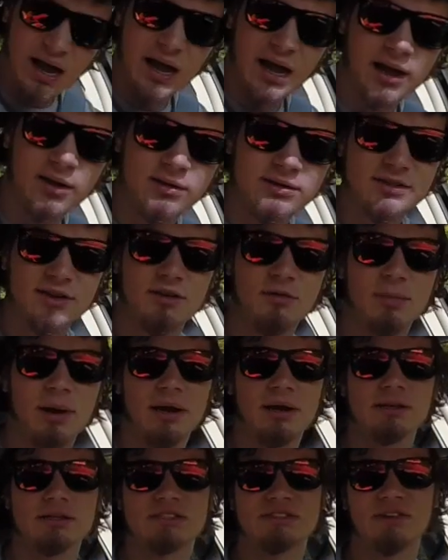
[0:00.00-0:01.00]
how is
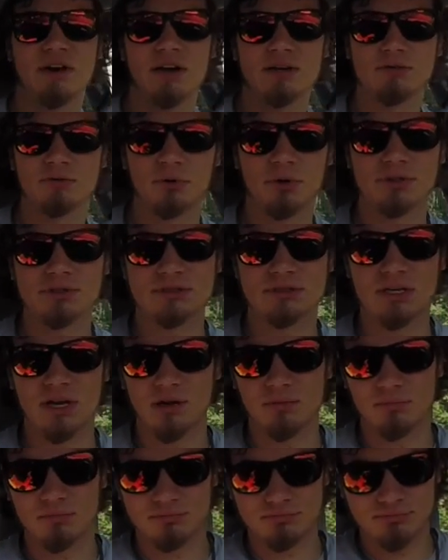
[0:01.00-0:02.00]
everybody's fine
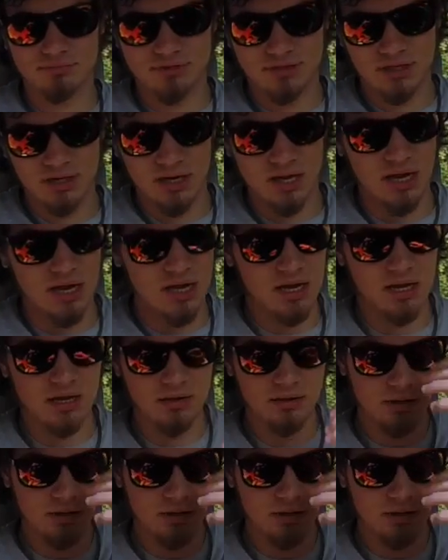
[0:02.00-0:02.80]
Wednesday today?